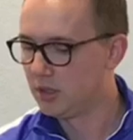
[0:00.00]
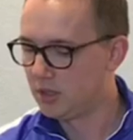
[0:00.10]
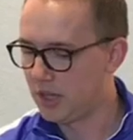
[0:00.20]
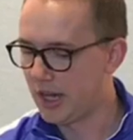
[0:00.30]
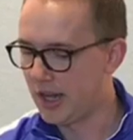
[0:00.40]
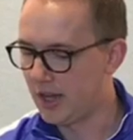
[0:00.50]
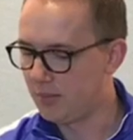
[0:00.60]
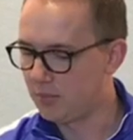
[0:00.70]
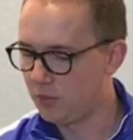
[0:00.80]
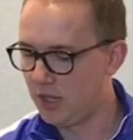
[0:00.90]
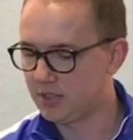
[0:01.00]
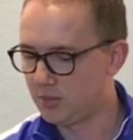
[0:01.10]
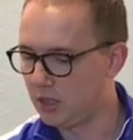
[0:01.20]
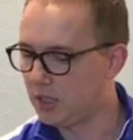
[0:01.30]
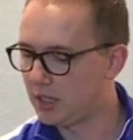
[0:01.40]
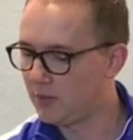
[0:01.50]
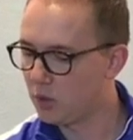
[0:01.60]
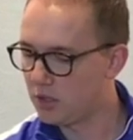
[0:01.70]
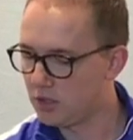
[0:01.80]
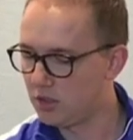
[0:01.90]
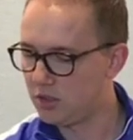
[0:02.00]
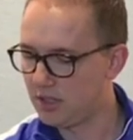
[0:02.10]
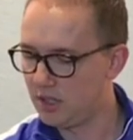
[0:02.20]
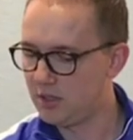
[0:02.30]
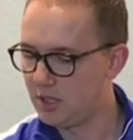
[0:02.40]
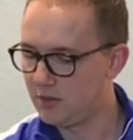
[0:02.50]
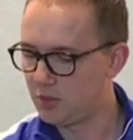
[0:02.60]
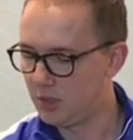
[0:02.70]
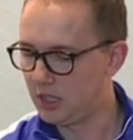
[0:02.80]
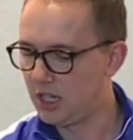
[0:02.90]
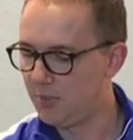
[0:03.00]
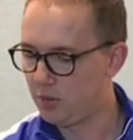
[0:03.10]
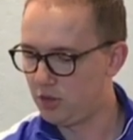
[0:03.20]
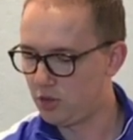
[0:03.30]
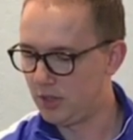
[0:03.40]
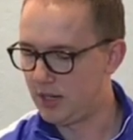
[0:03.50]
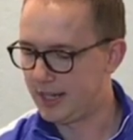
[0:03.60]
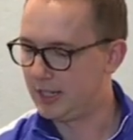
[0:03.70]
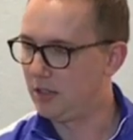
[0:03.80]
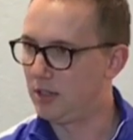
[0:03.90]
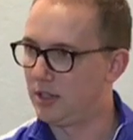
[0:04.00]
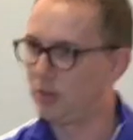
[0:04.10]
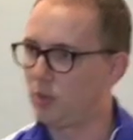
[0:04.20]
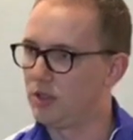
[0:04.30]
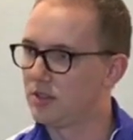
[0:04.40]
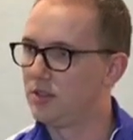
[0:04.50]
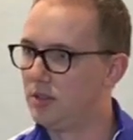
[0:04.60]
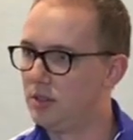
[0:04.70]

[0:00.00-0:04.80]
Well, awesome. And then like if you were to do it, do you like the idea of splitting it up, or do you just want to knock it all out at once?